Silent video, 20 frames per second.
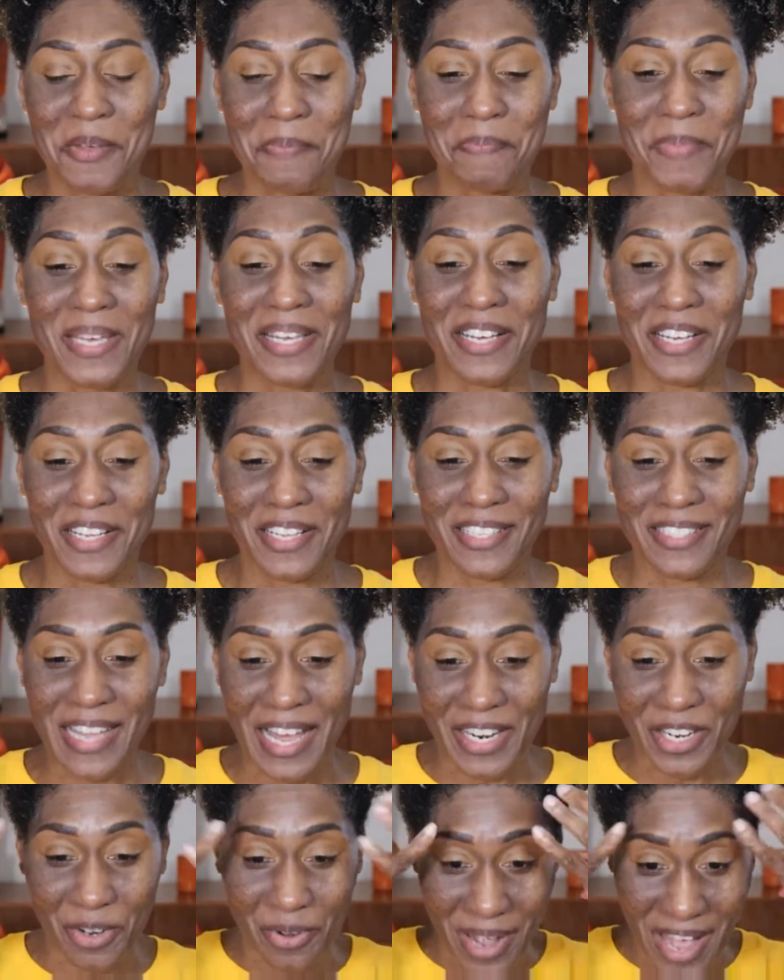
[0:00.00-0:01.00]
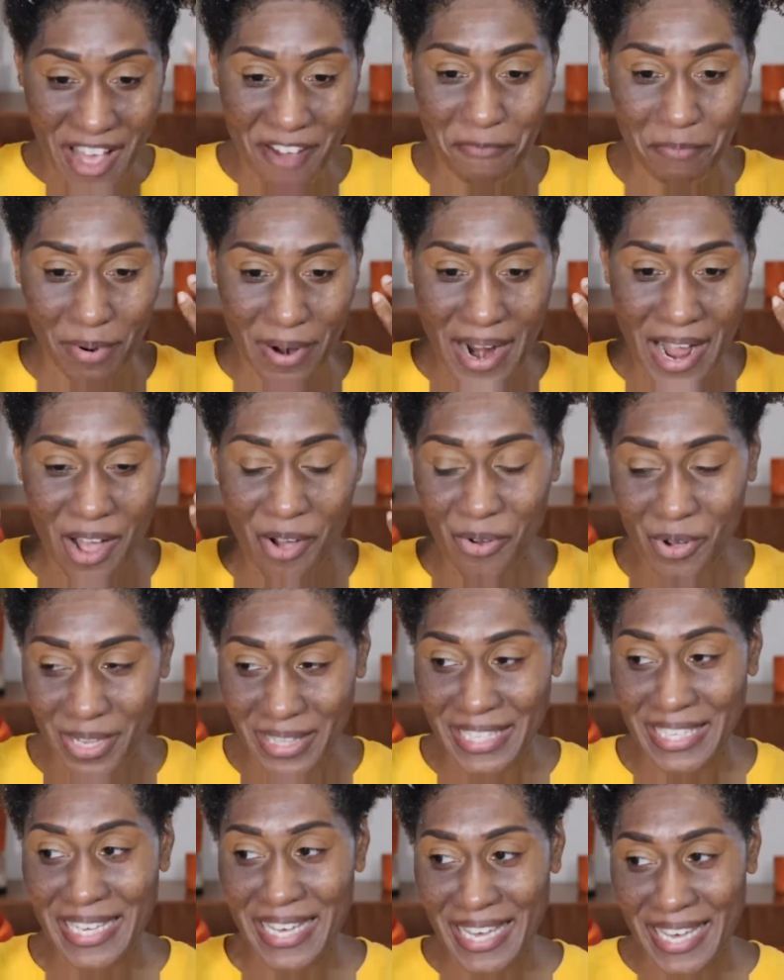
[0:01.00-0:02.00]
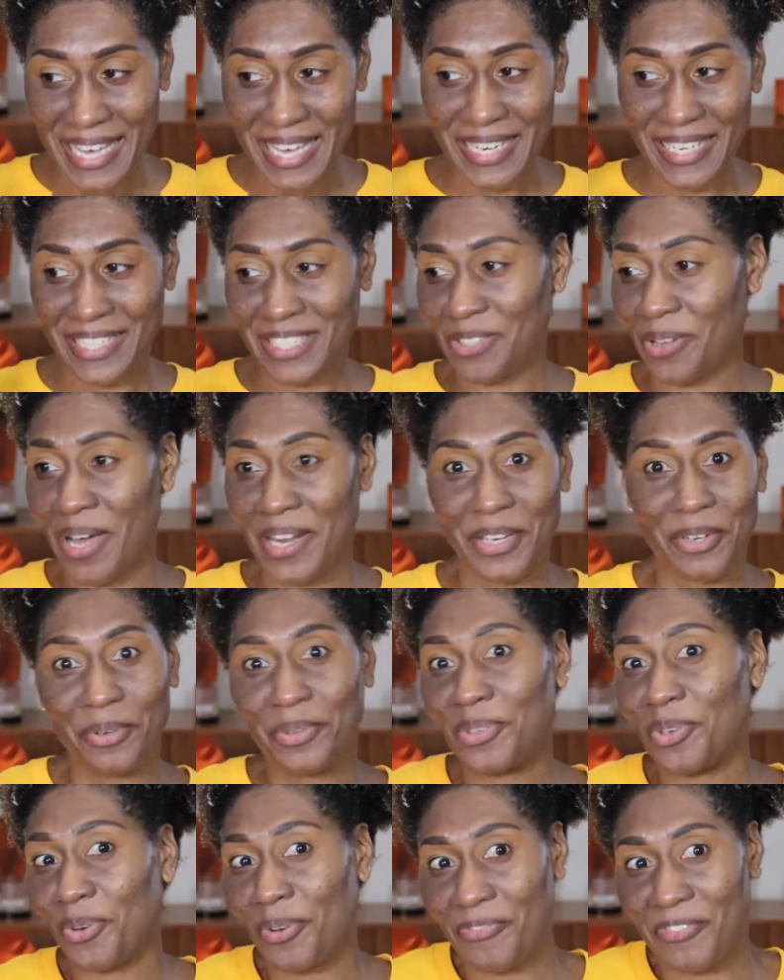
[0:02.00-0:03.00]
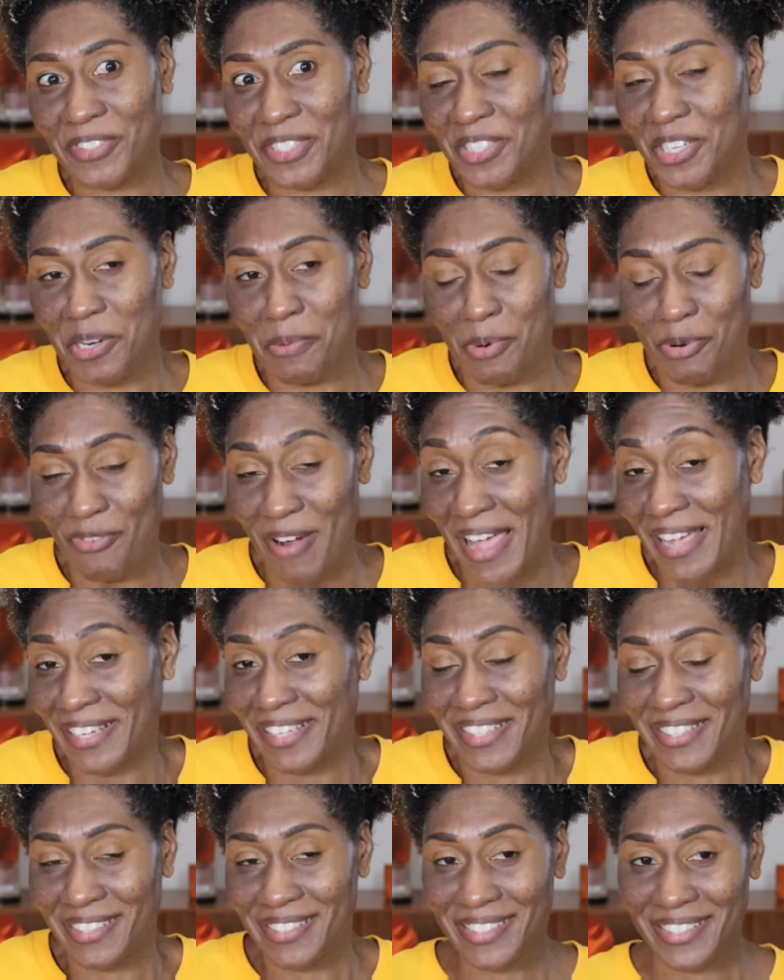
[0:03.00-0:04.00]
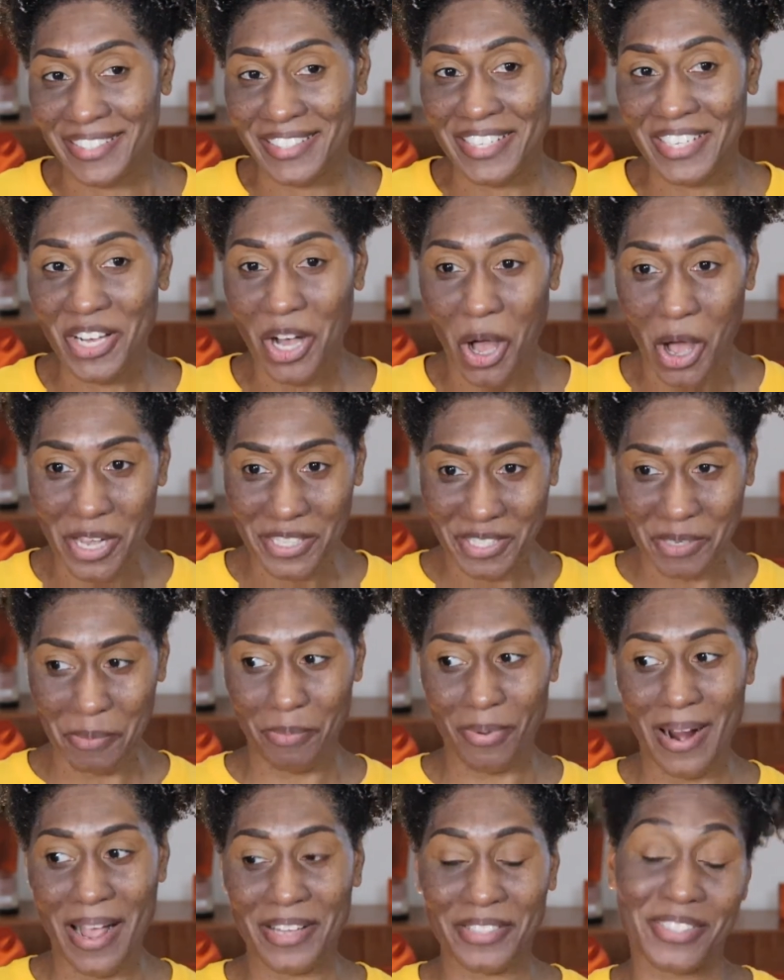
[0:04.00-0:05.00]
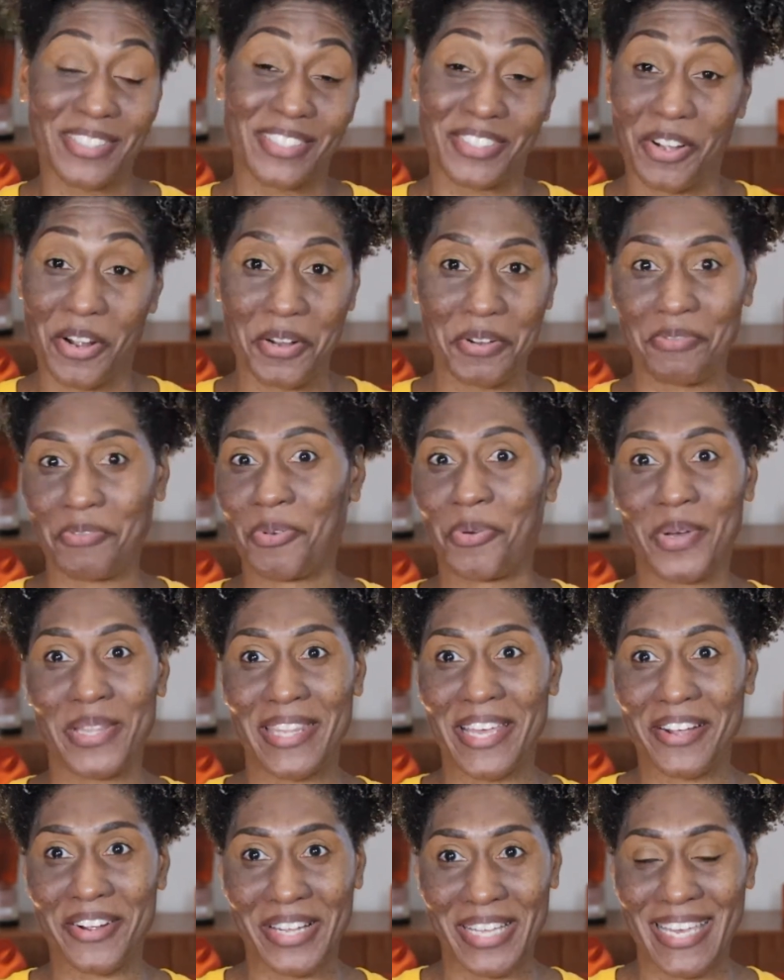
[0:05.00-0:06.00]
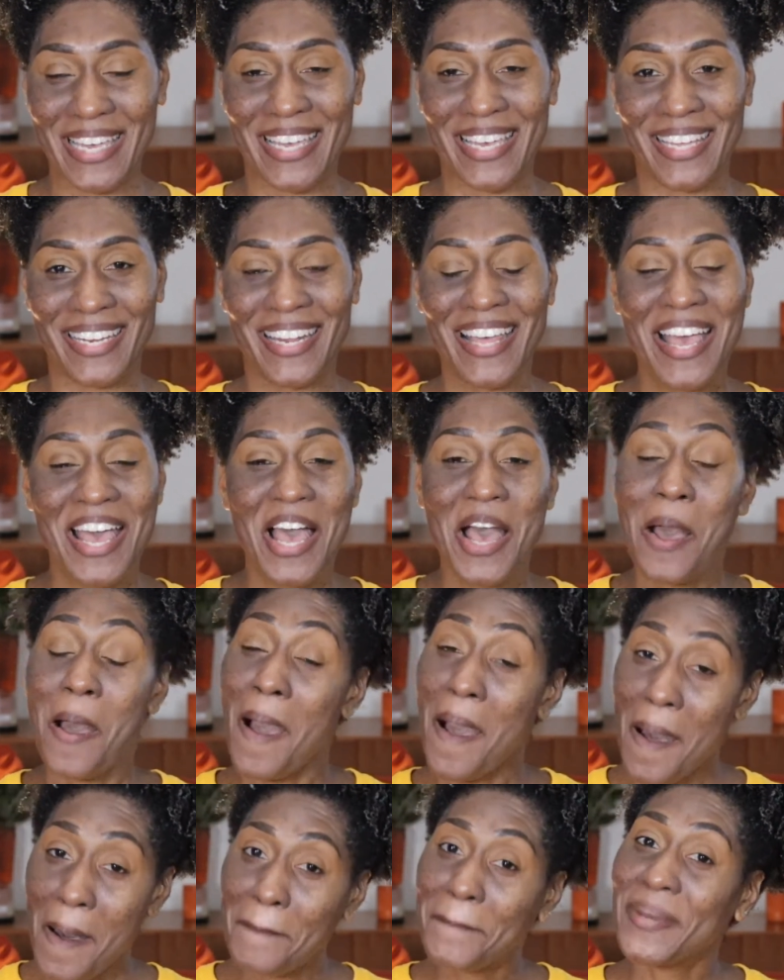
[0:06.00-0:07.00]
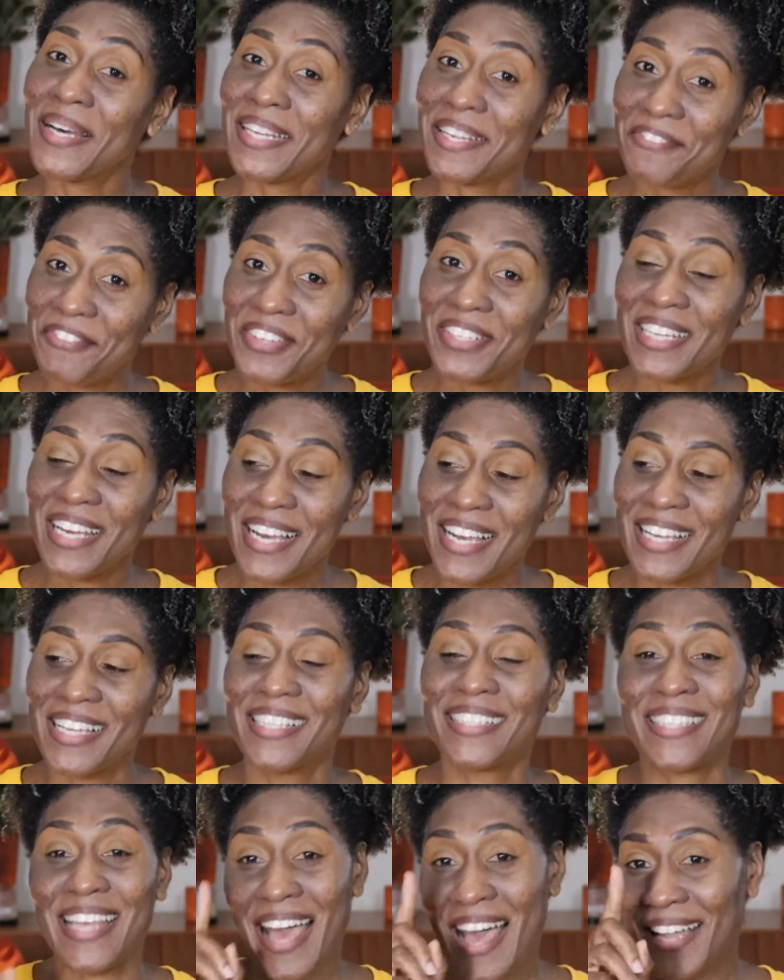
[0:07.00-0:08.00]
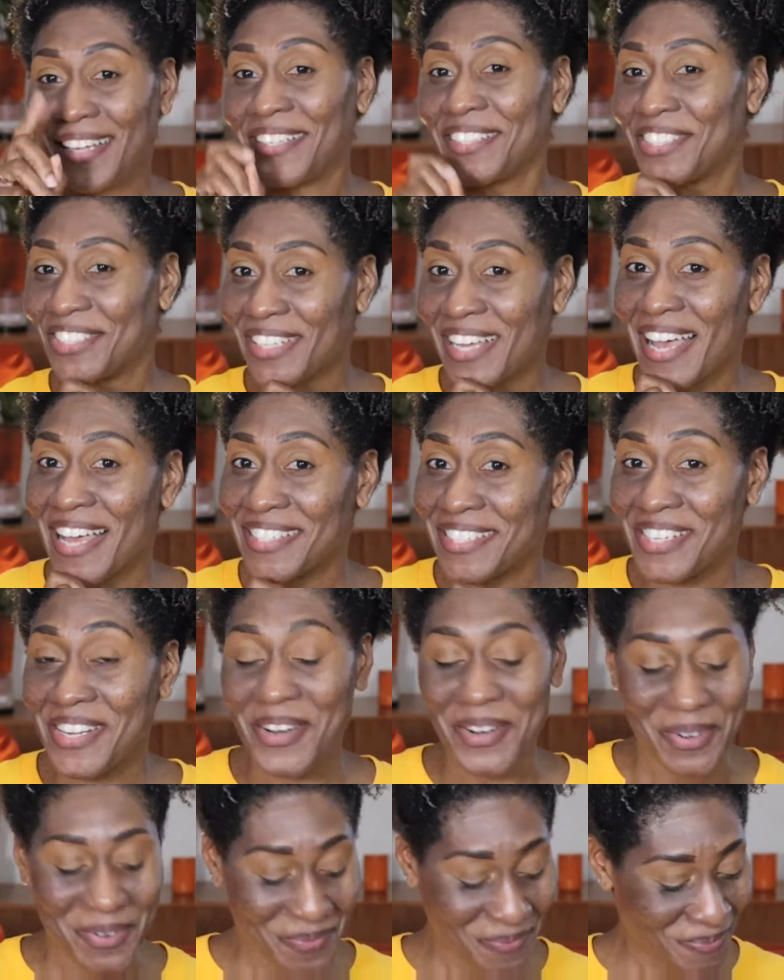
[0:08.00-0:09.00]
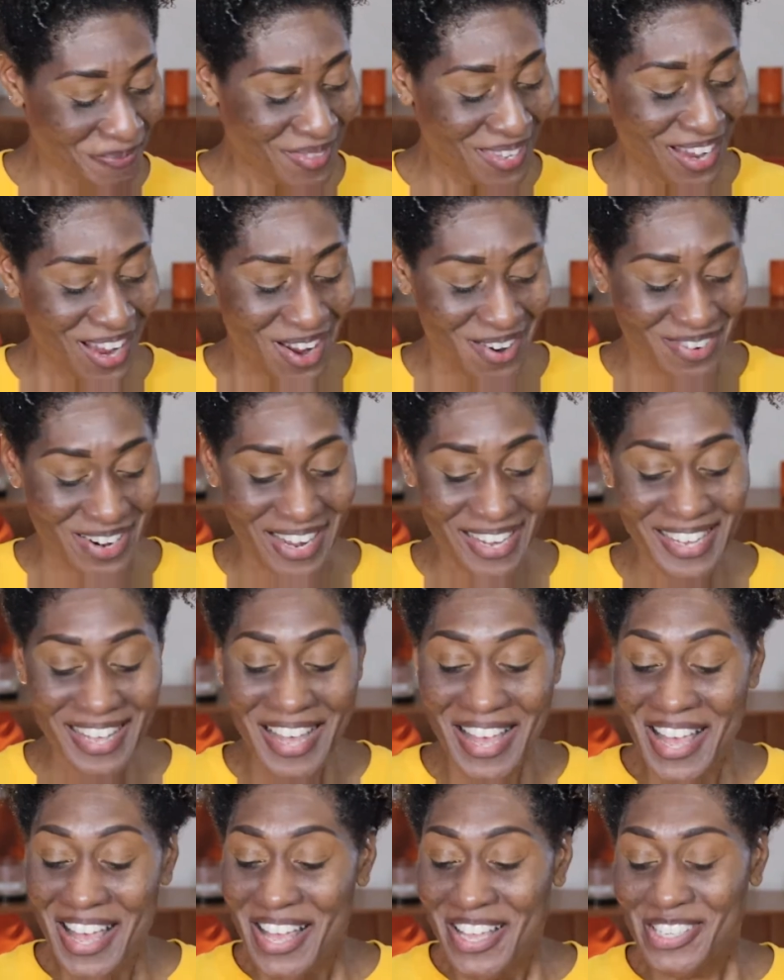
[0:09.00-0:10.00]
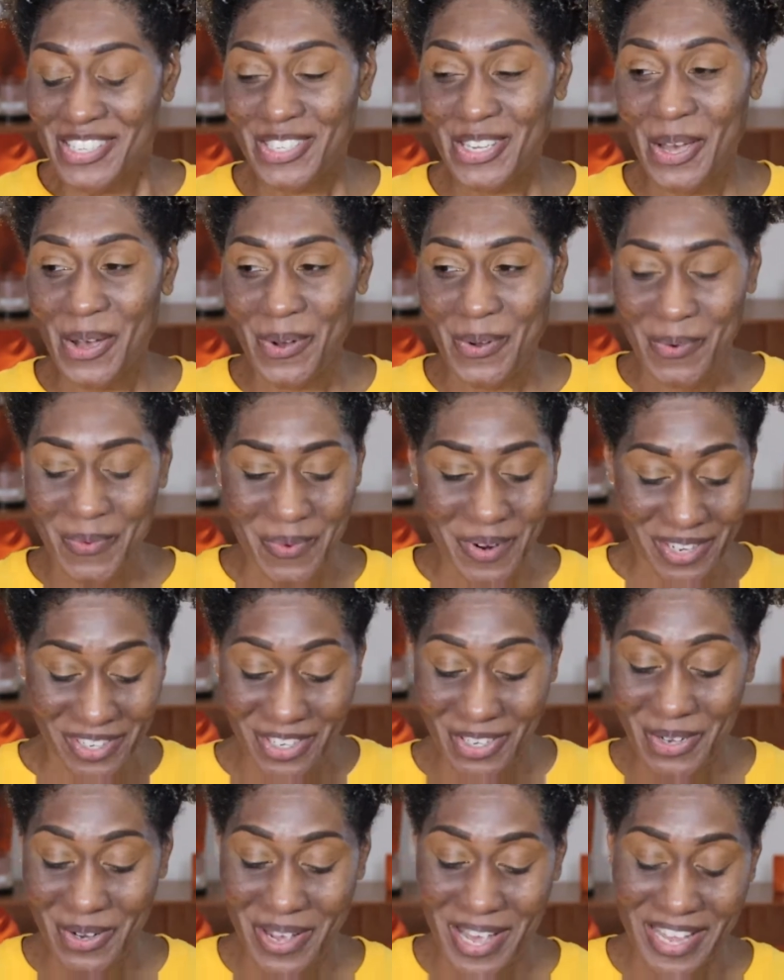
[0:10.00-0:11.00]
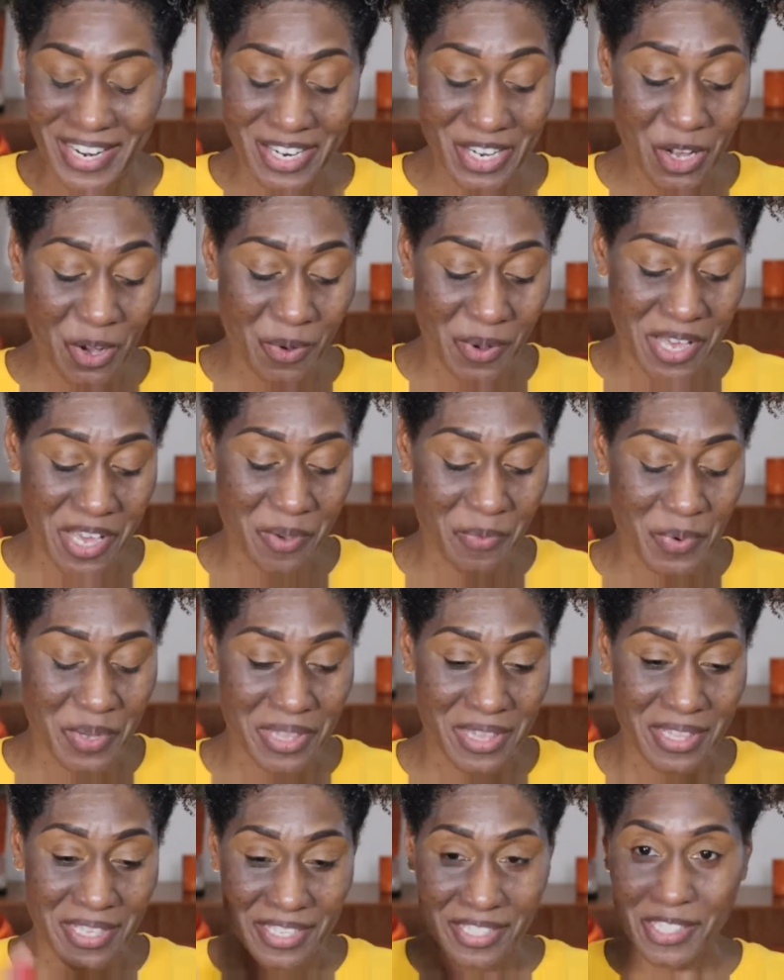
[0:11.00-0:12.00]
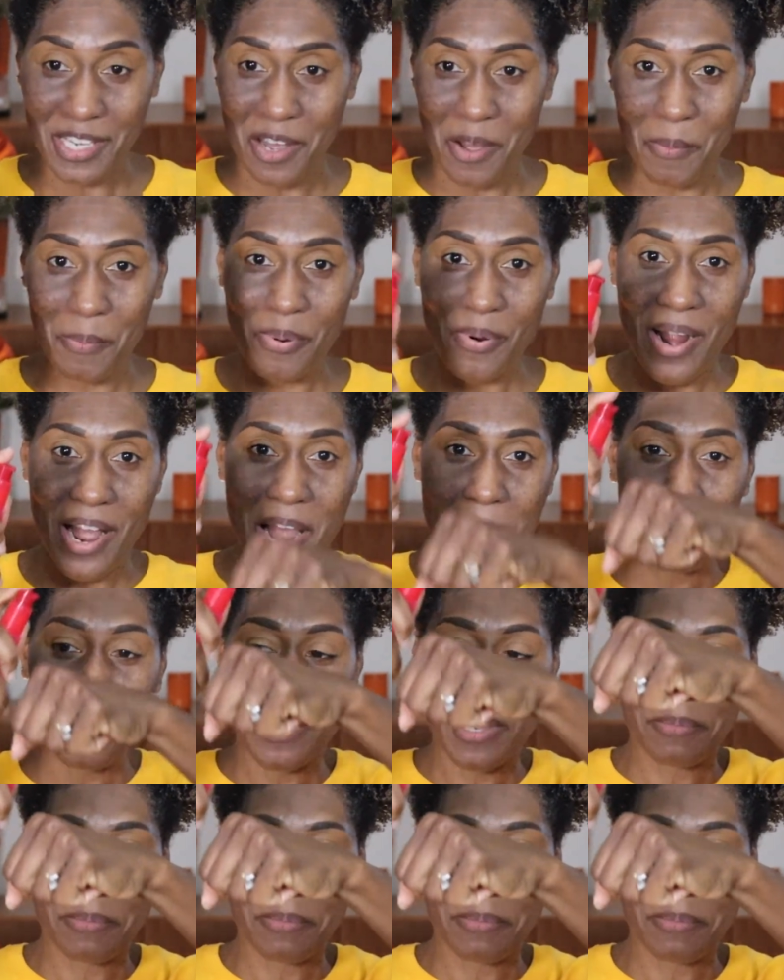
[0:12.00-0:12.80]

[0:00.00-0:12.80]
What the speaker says: because I don't have brow on the end, and so I don't know if it's going to miraculously cause some brows to start growing there again. But if it does, I'll let you guys know. All right, so we're going to go ahead and go in with this primer.